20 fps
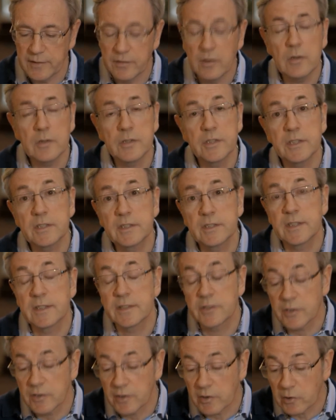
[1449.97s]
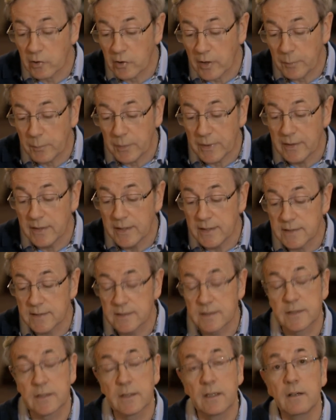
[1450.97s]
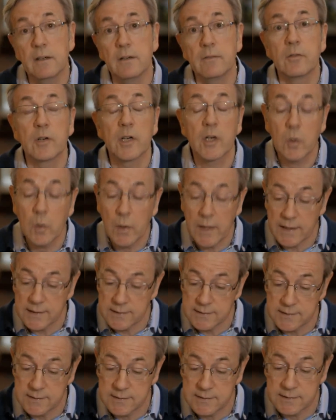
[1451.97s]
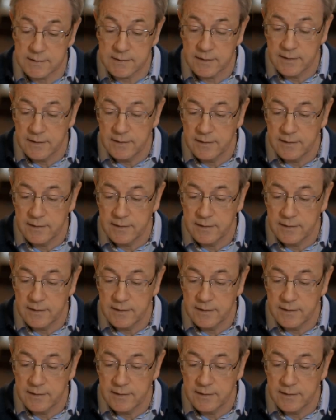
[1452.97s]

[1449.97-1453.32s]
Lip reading: not just to draw up a list of requests,